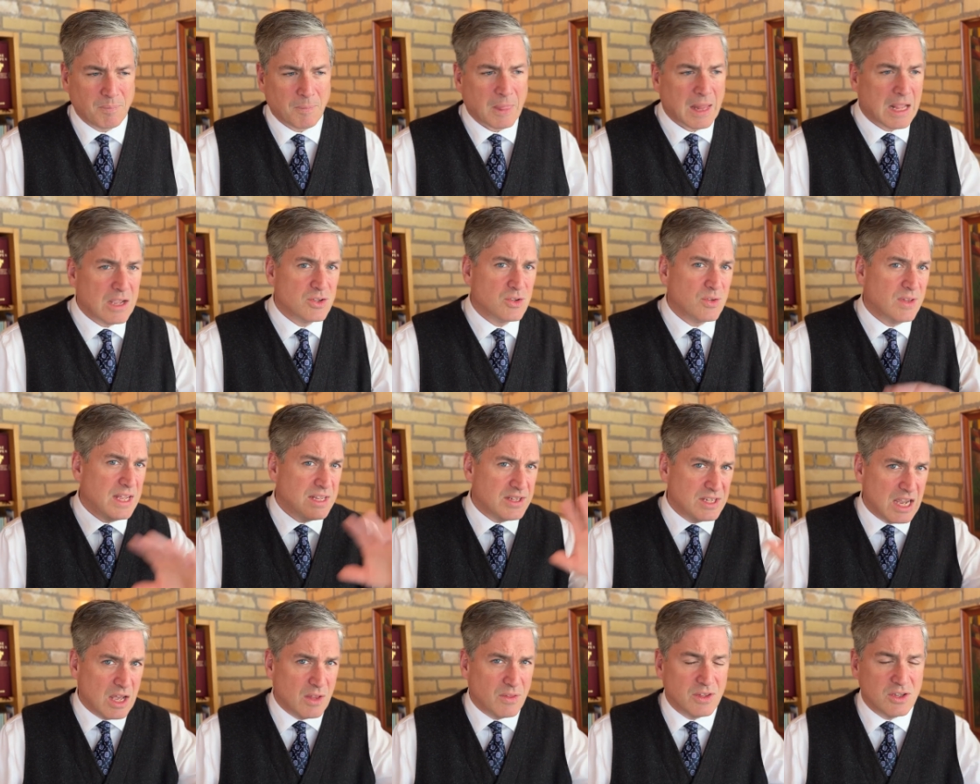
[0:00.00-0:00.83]
So that's
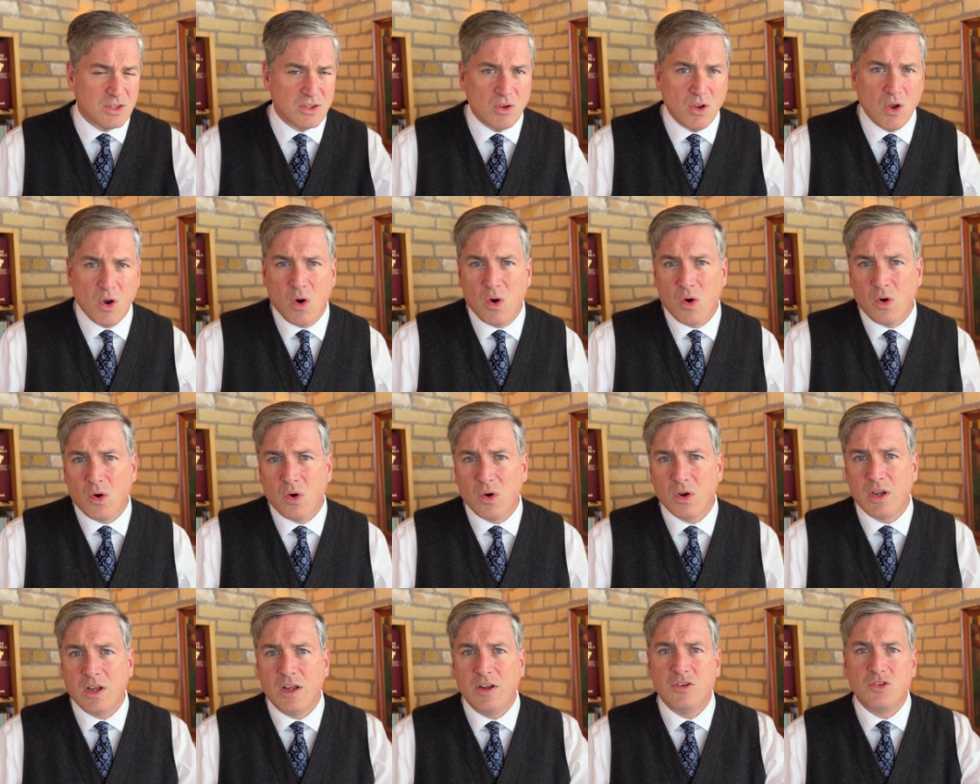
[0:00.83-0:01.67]
how the whole
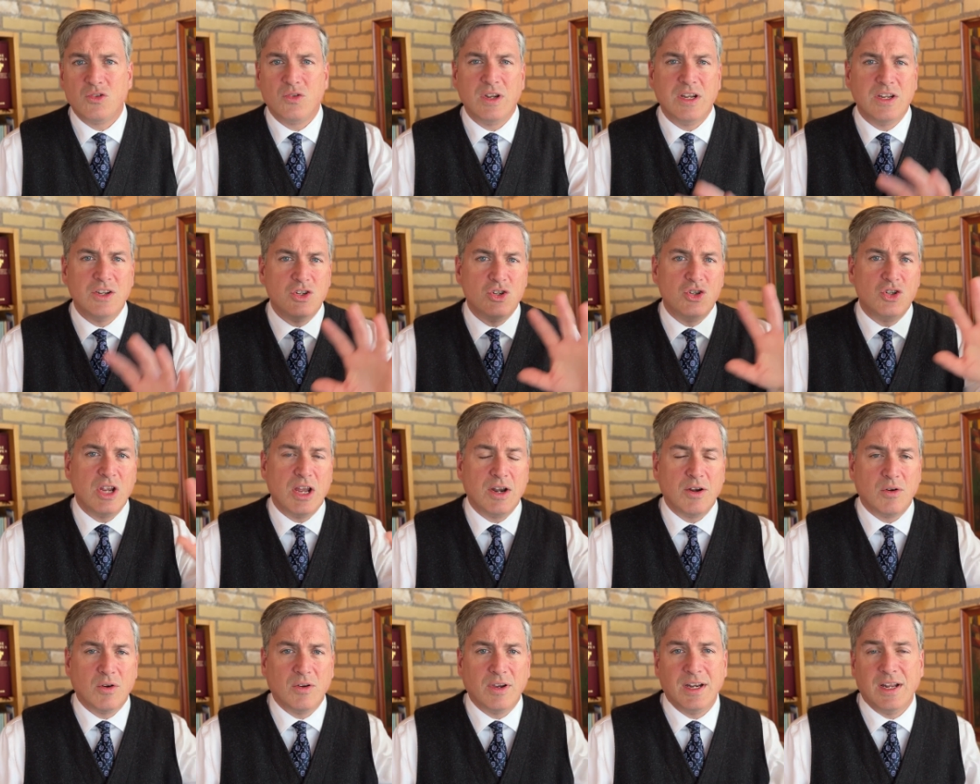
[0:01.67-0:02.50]
country
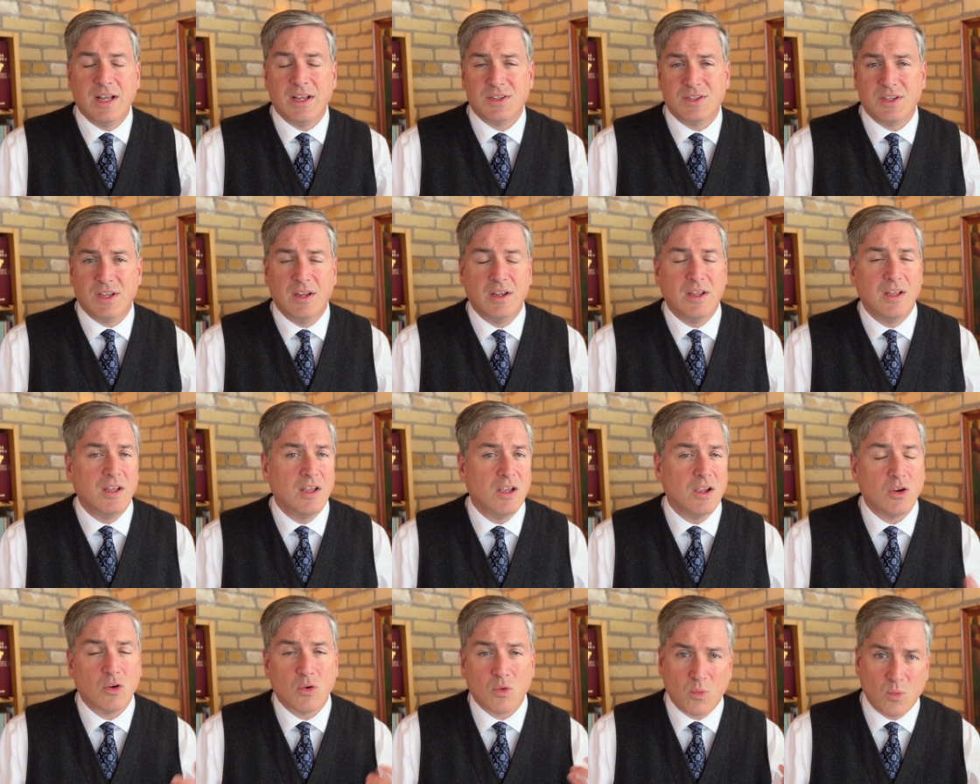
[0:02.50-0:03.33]
generally does it.
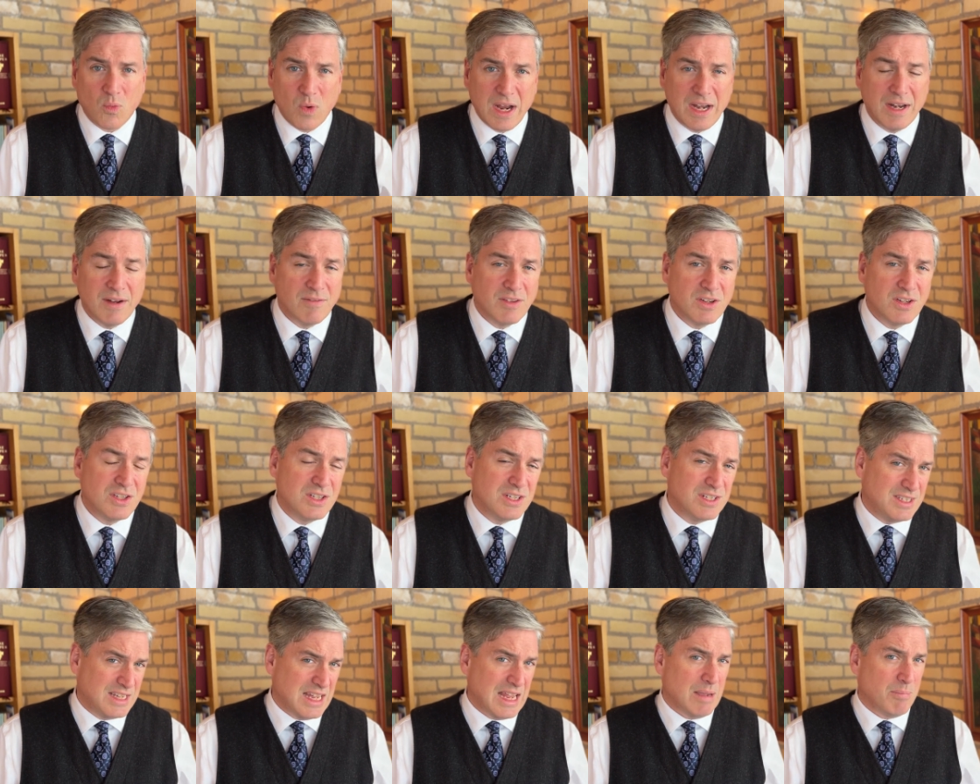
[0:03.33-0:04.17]
Great
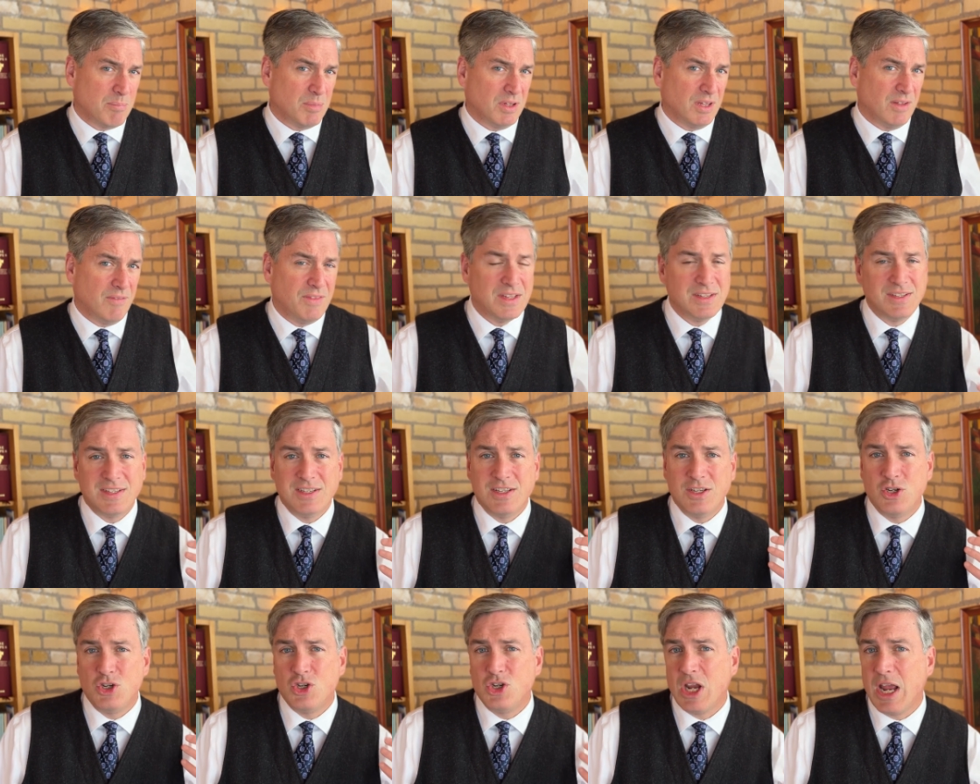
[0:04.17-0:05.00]
example of this
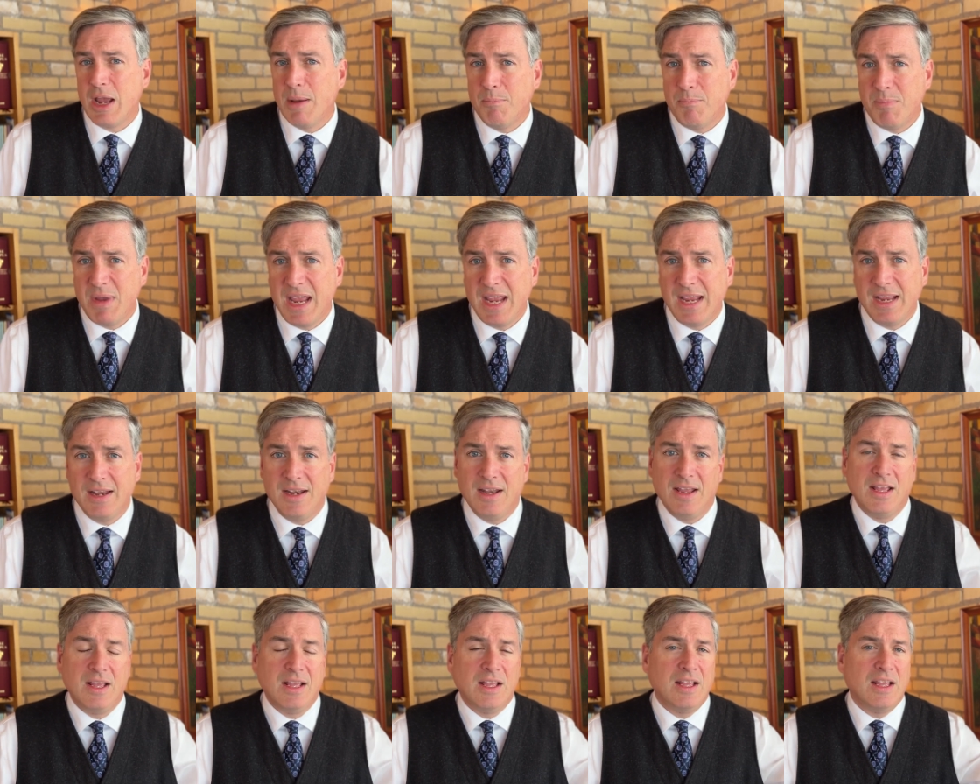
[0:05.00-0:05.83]
is Champagne.
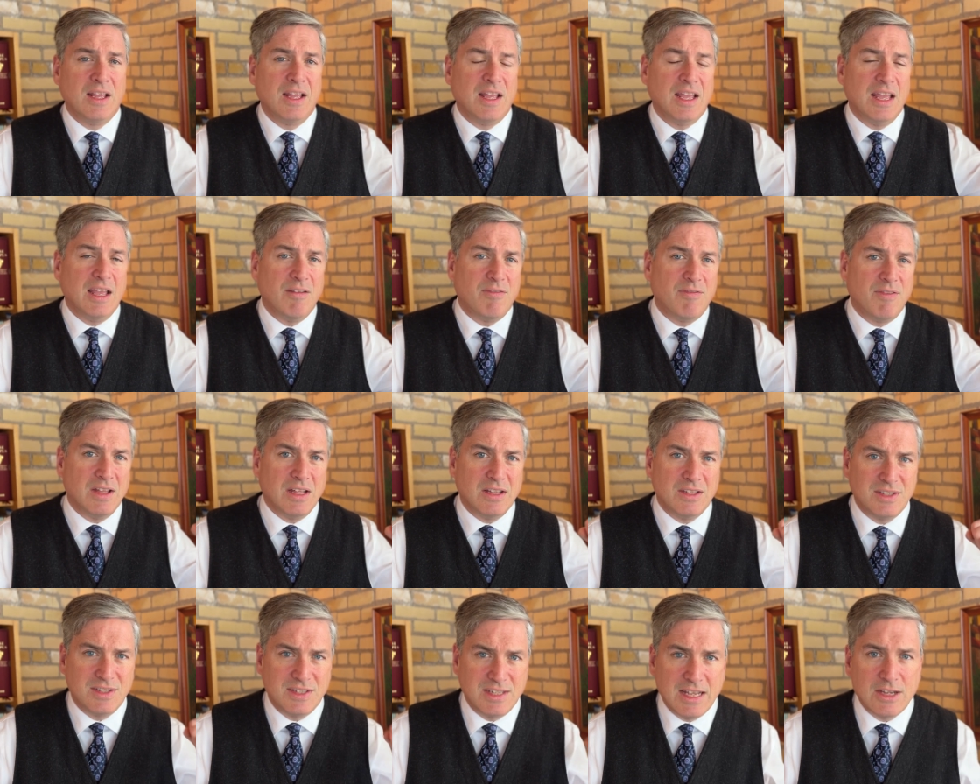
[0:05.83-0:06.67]
If
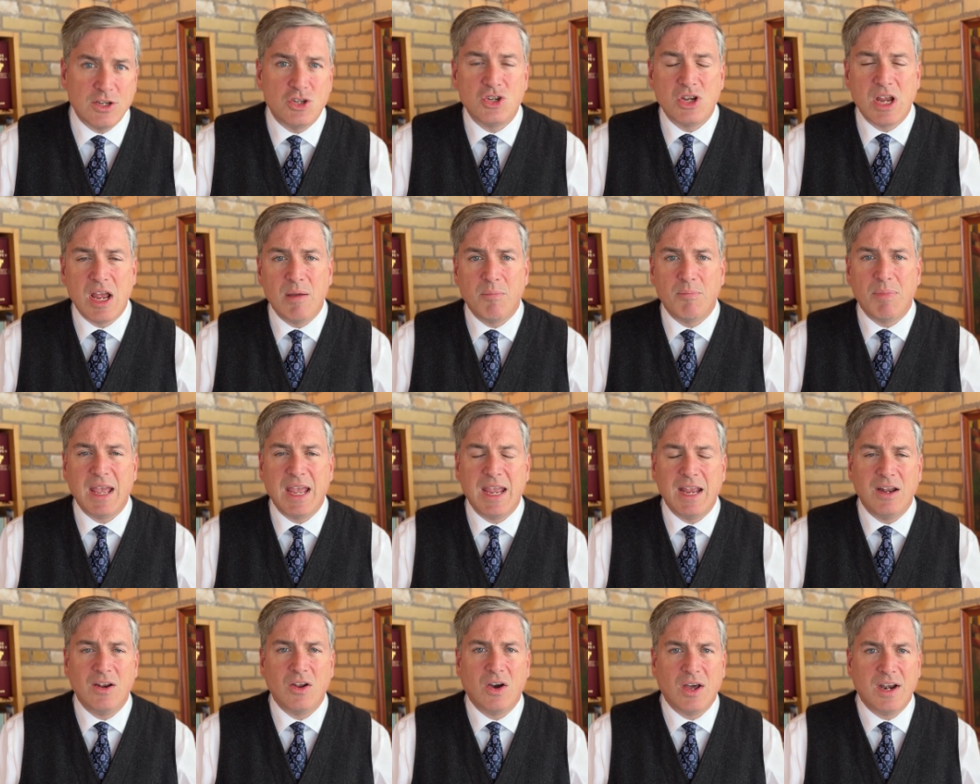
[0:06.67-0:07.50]
it says
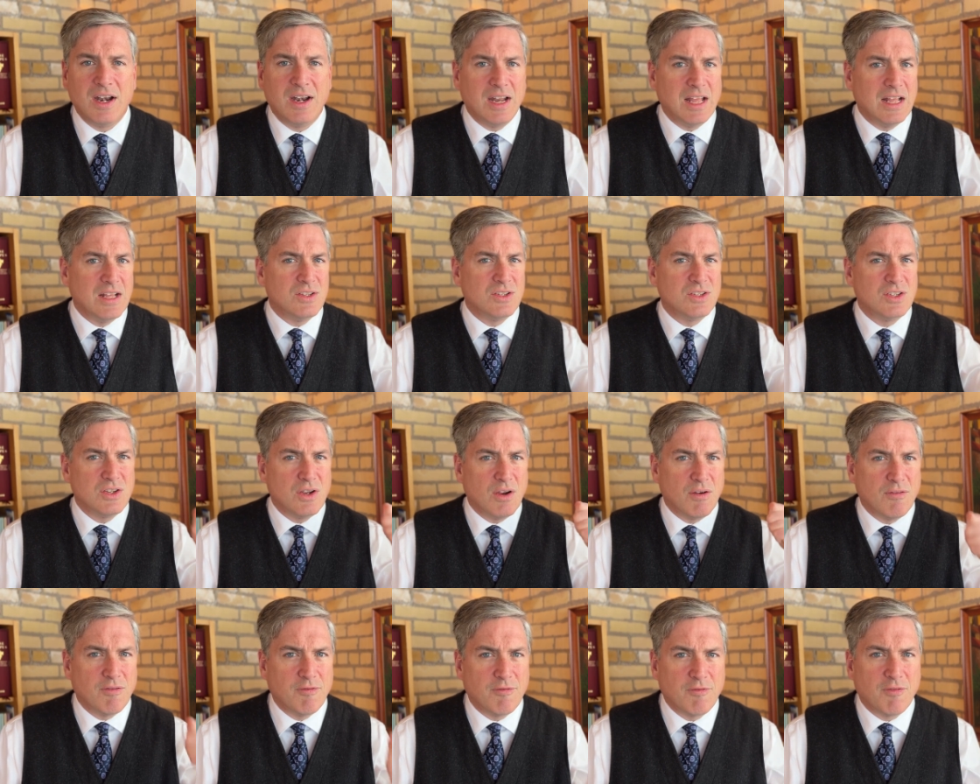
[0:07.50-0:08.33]
Champagne on it, it's
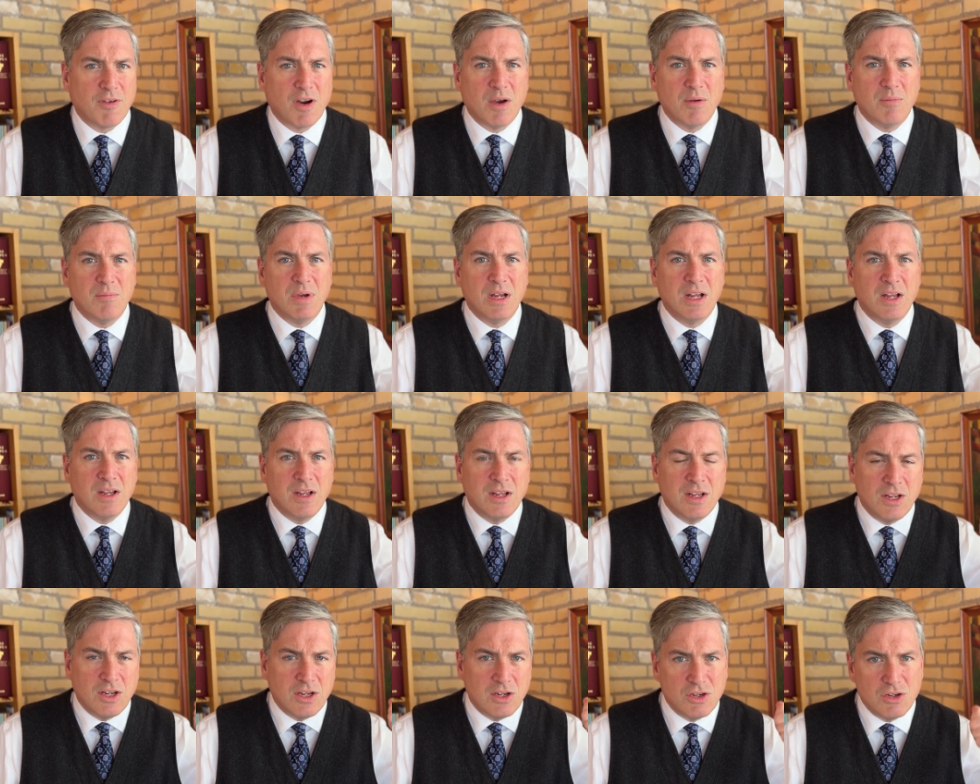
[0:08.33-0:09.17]
from
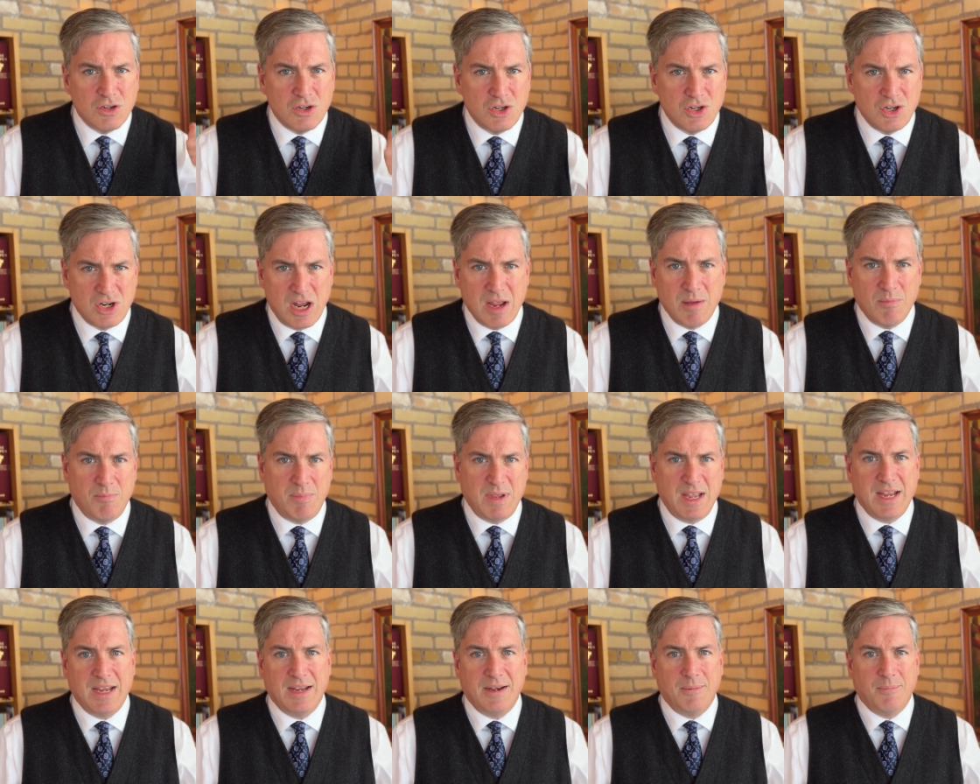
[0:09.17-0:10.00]

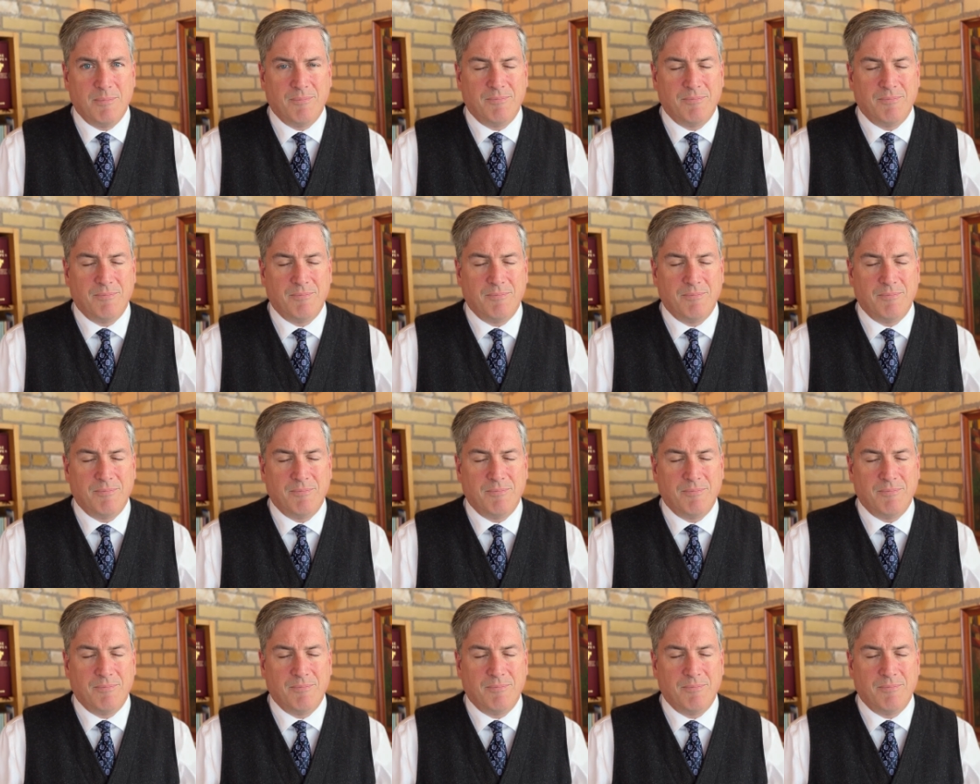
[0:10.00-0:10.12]
Champagne.